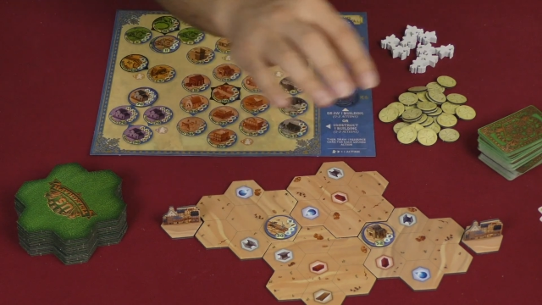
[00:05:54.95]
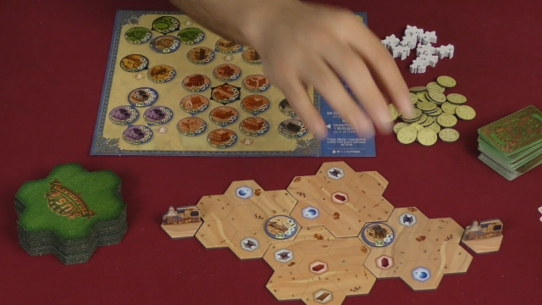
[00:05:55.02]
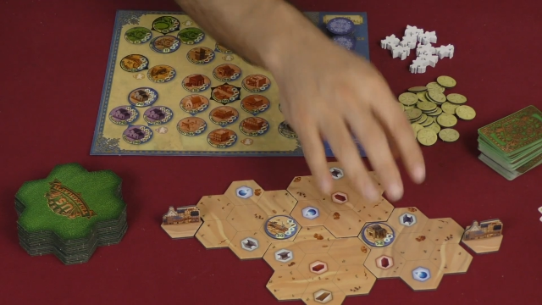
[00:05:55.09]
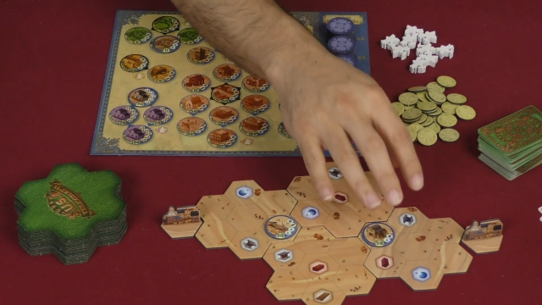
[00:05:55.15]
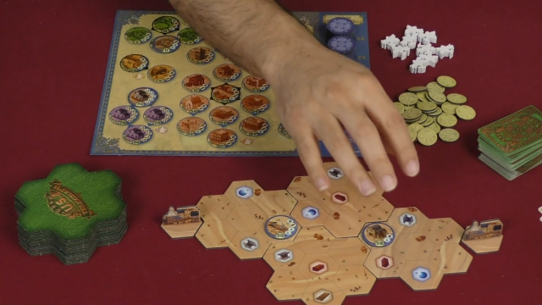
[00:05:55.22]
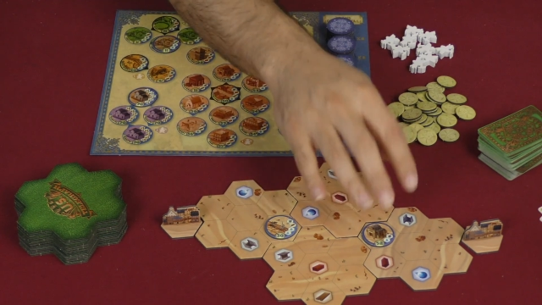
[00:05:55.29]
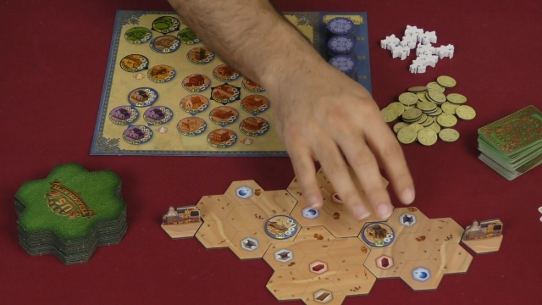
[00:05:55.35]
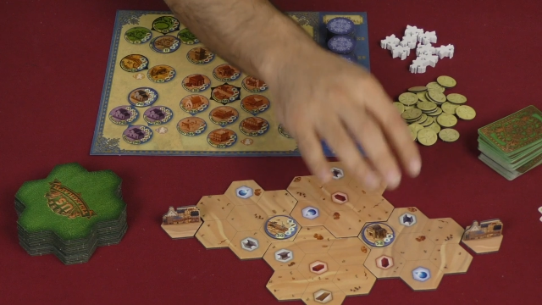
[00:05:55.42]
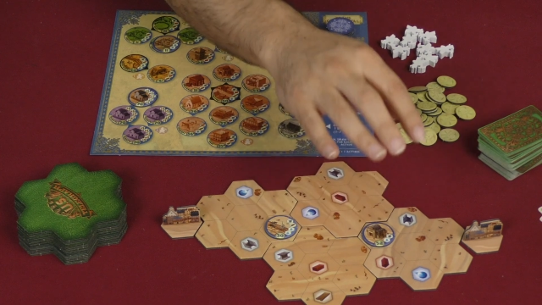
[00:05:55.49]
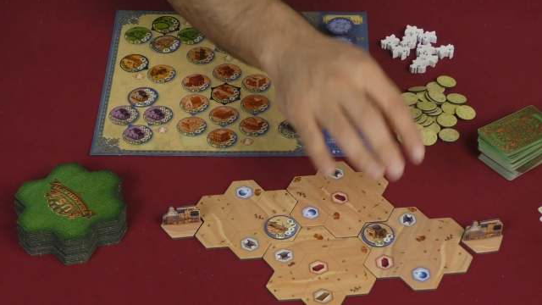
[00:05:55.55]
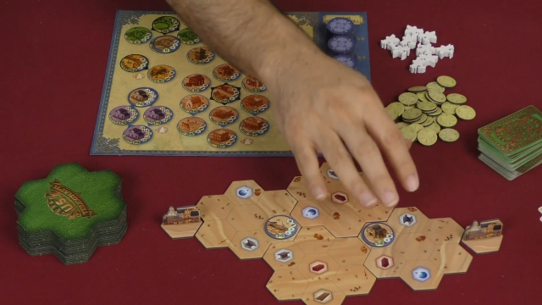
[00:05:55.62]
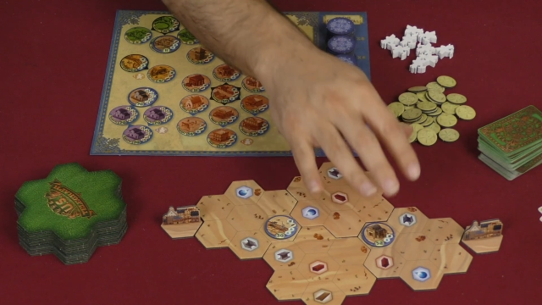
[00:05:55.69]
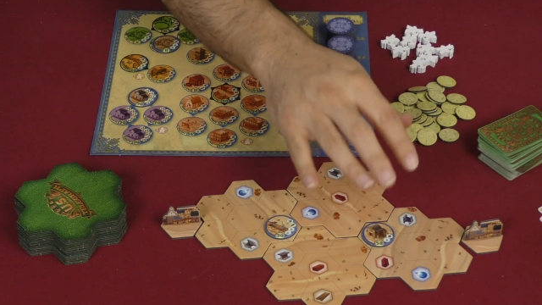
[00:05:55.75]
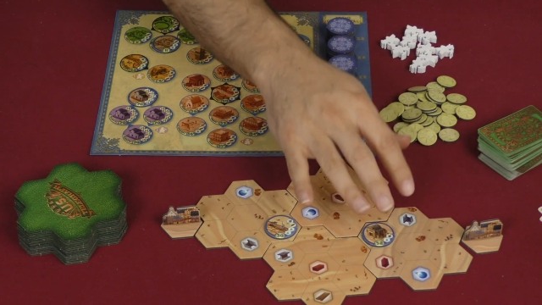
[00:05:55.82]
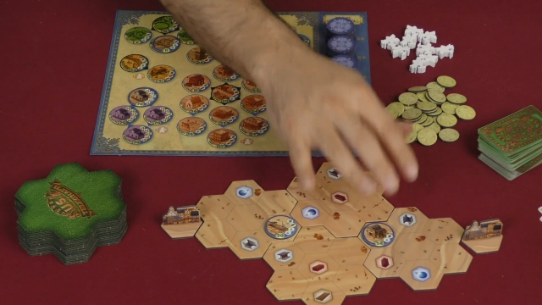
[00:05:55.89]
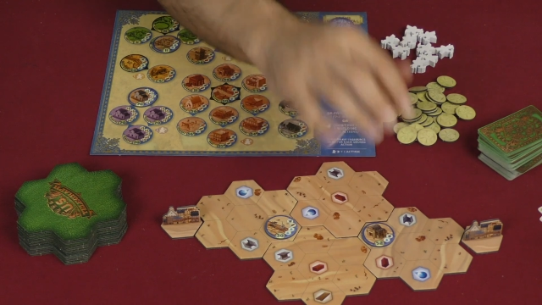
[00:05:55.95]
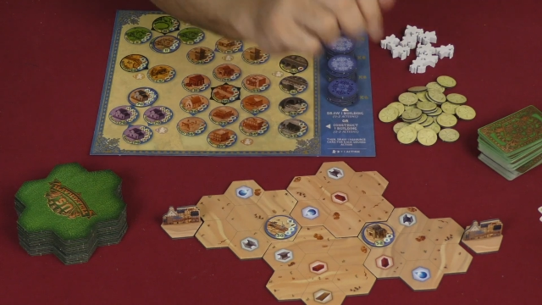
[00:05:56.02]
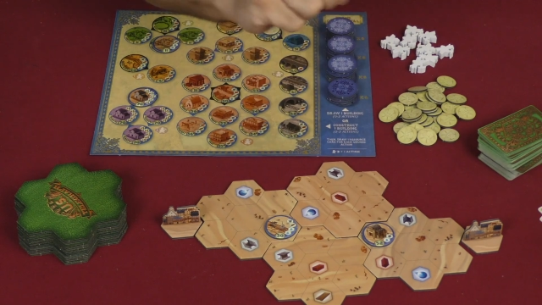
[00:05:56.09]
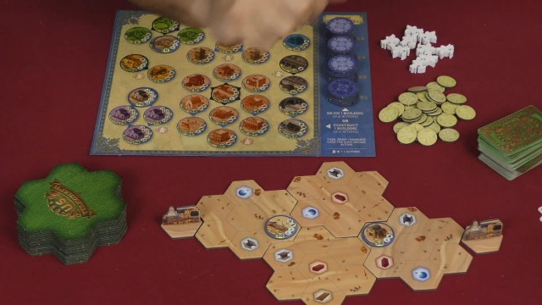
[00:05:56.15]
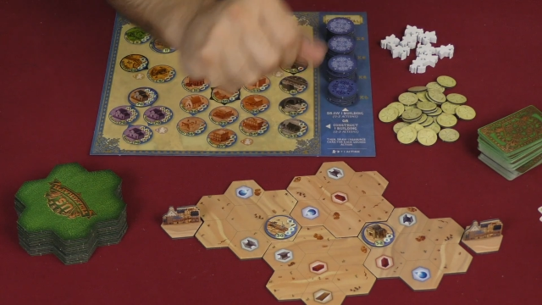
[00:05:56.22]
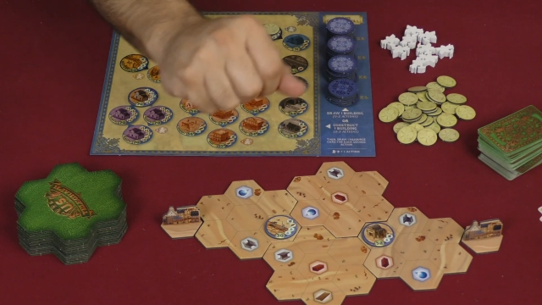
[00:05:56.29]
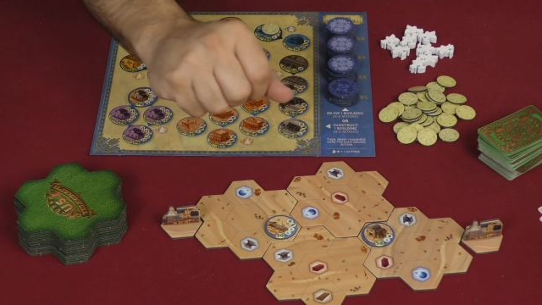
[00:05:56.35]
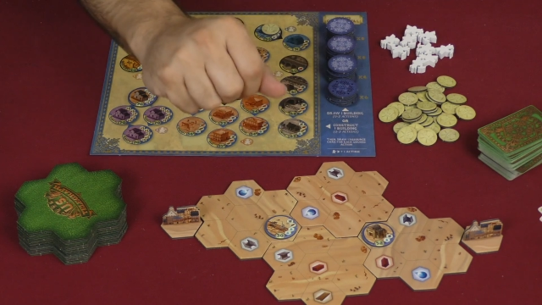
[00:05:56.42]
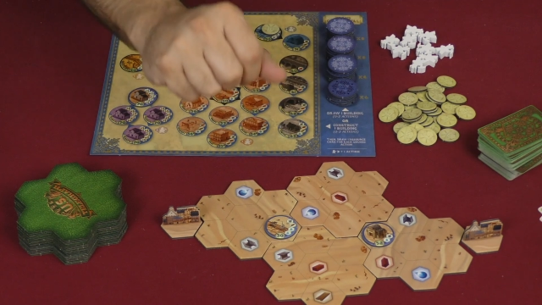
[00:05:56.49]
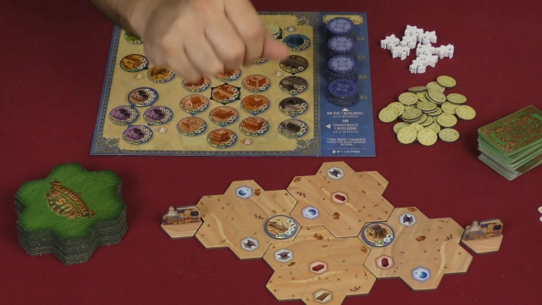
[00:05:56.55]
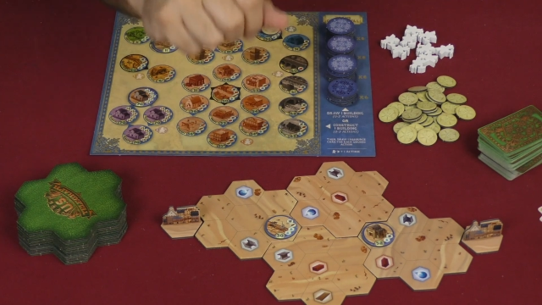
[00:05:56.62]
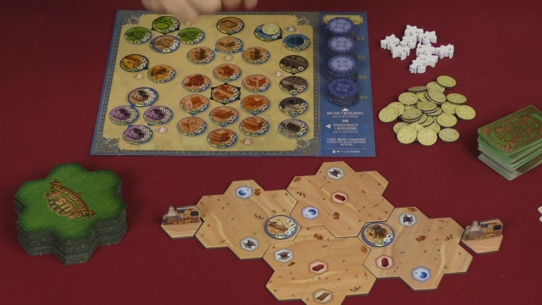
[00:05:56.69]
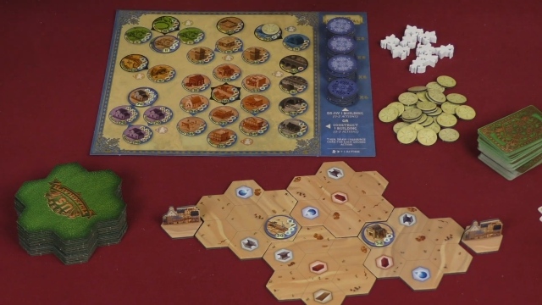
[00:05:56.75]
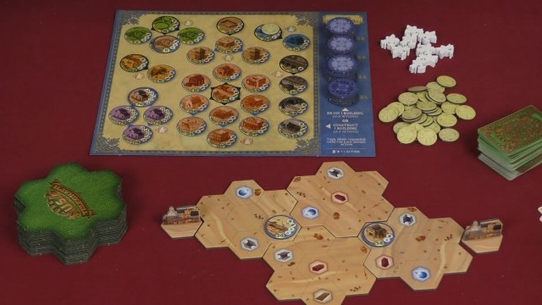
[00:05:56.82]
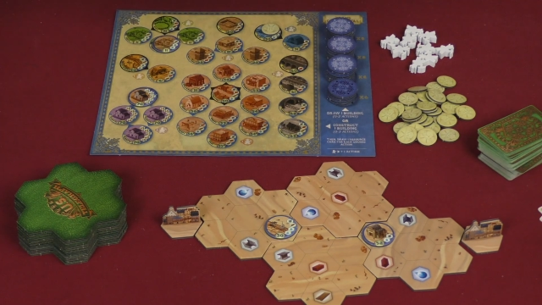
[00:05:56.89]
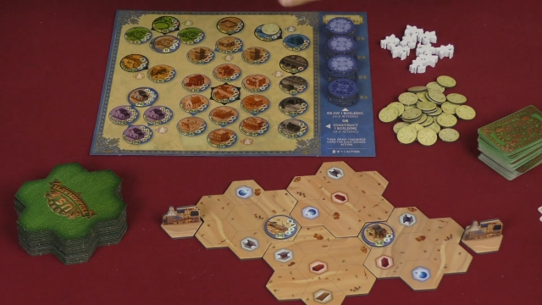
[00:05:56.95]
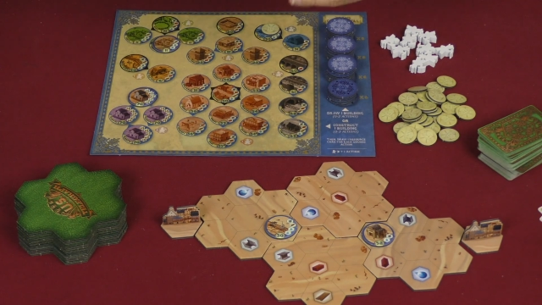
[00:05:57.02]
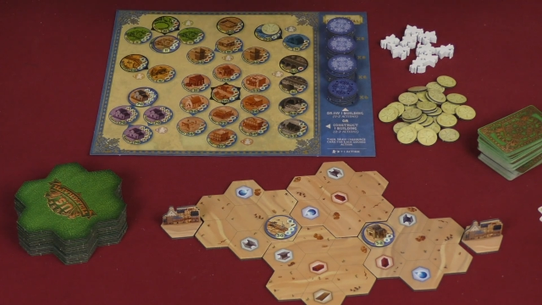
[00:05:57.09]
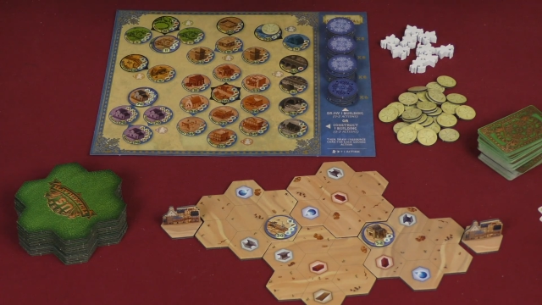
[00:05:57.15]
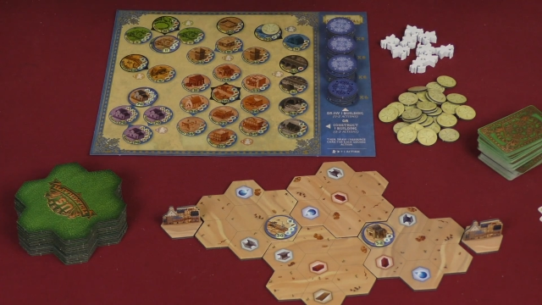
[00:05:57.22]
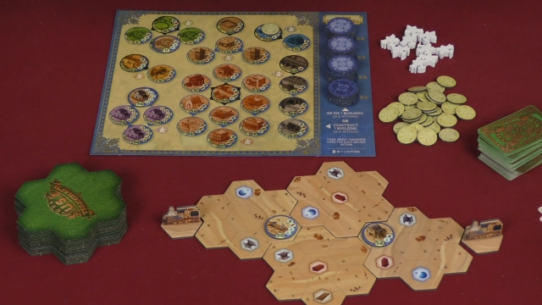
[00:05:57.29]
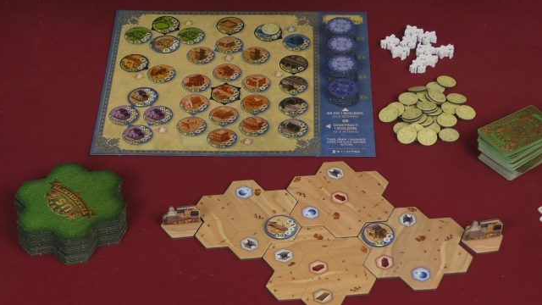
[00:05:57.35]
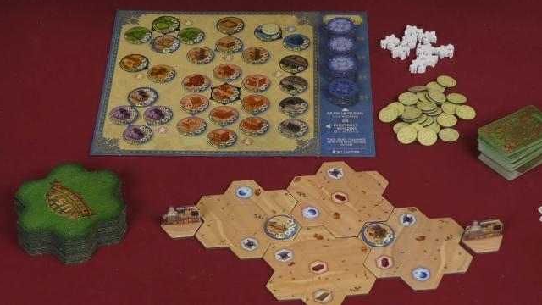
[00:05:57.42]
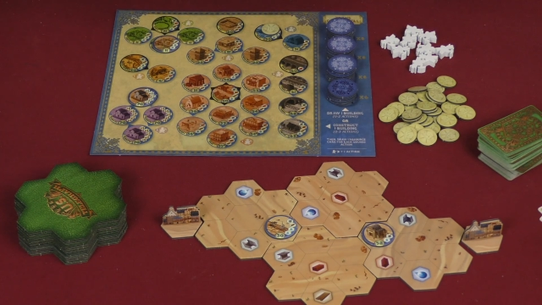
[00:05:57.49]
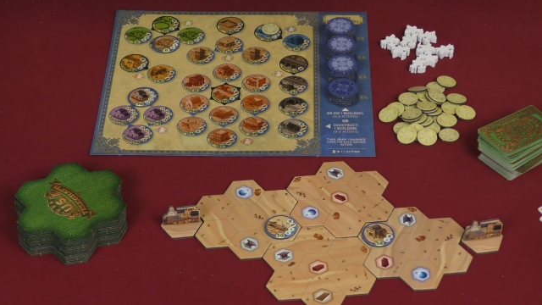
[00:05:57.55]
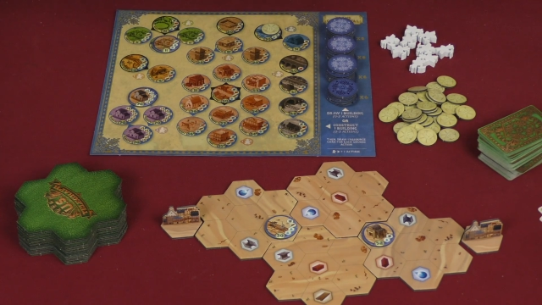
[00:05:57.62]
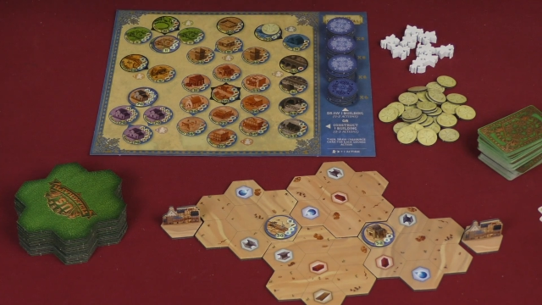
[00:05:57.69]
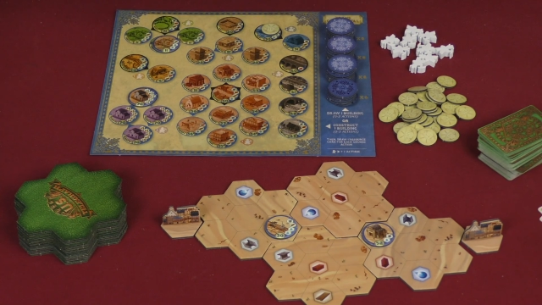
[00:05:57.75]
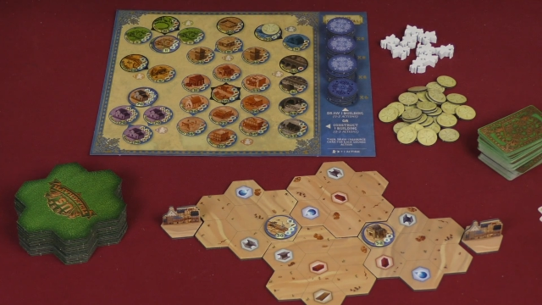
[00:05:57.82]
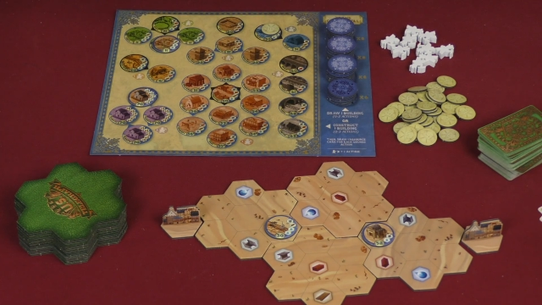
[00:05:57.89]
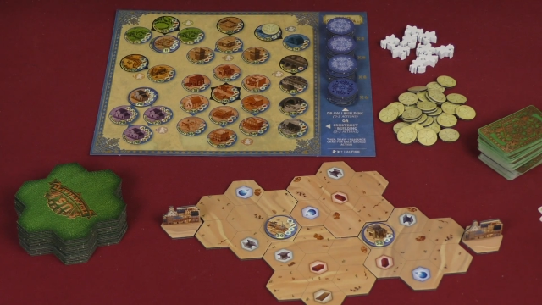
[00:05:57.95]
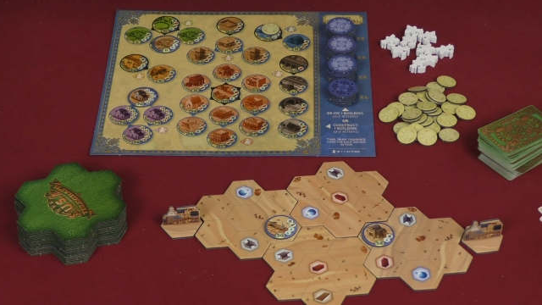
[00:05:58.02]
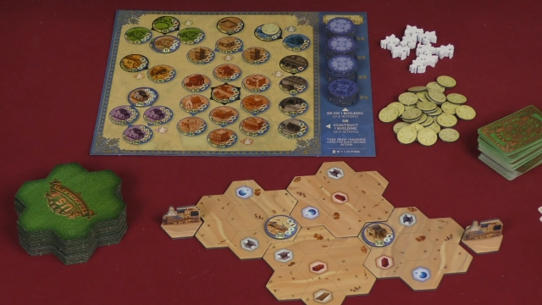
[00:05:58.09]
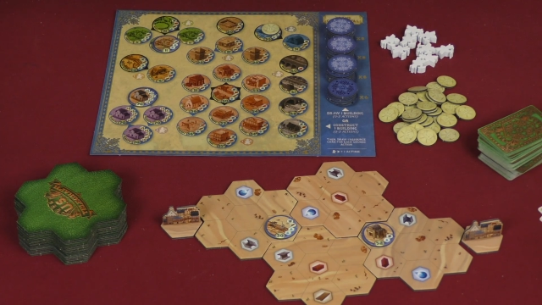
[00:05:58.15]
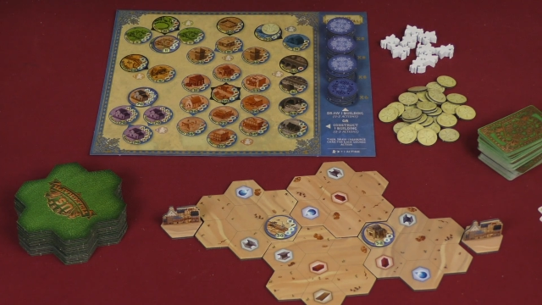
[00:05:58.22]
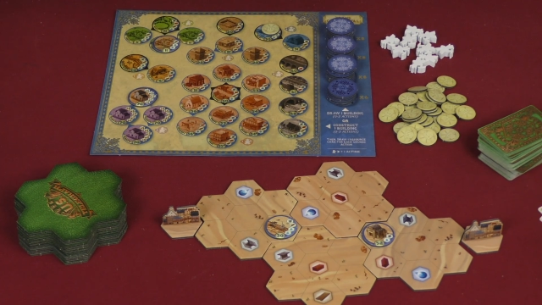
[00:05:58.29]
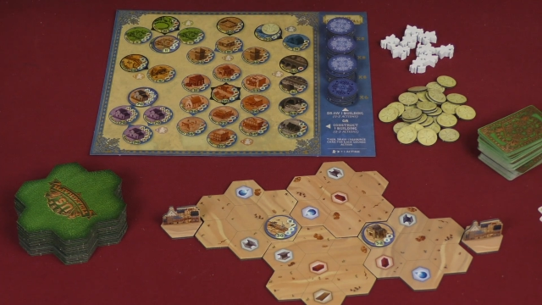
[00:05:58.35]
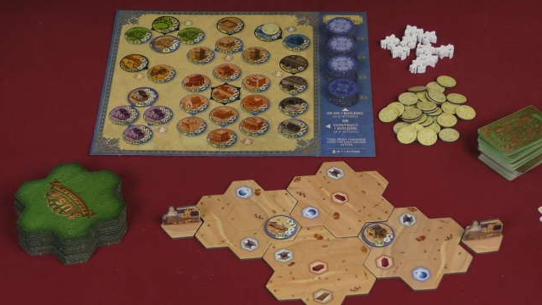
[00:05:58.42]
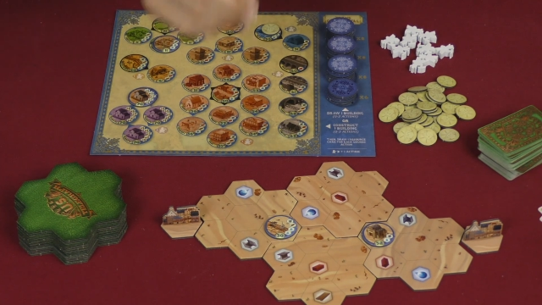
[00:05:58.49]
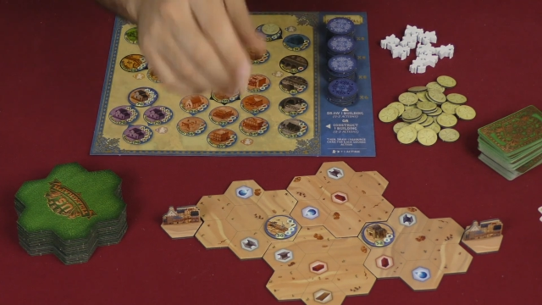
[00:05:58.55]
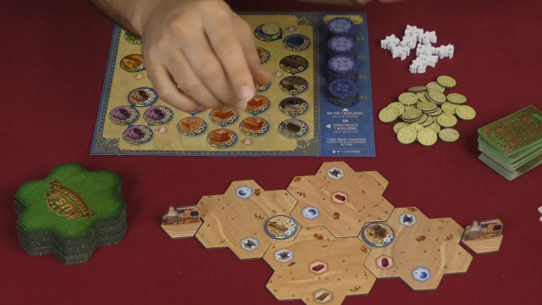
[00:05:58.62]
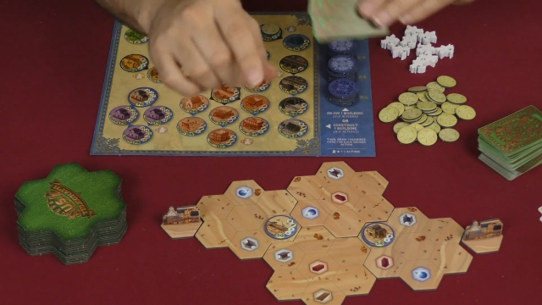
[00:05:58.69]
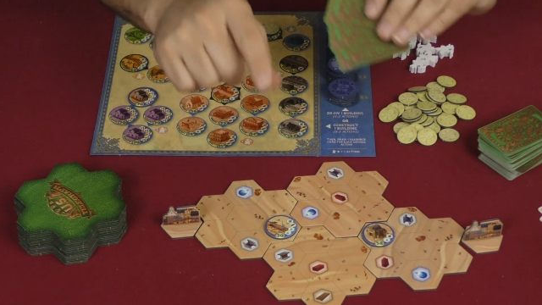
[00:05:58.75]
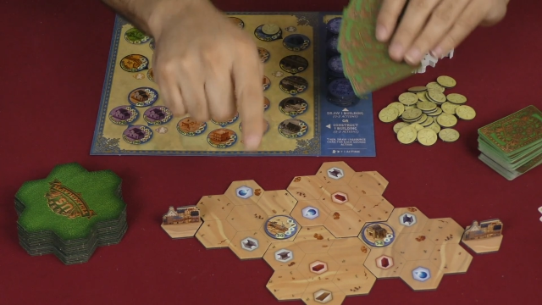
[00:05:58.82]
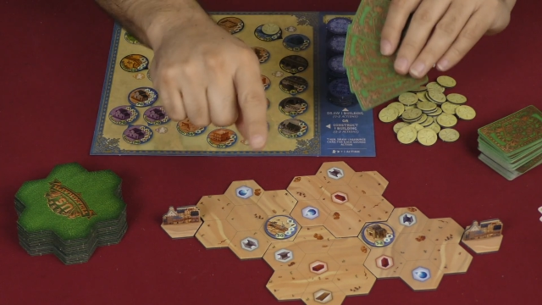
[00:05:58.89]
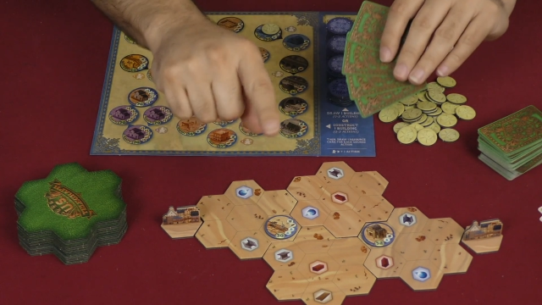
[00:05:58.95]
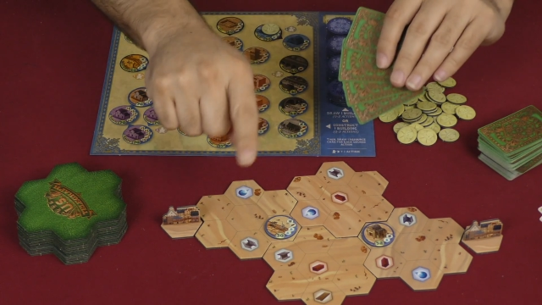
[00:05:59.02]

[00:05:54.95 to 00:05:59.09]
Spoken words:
Nobody's mouth can be seen.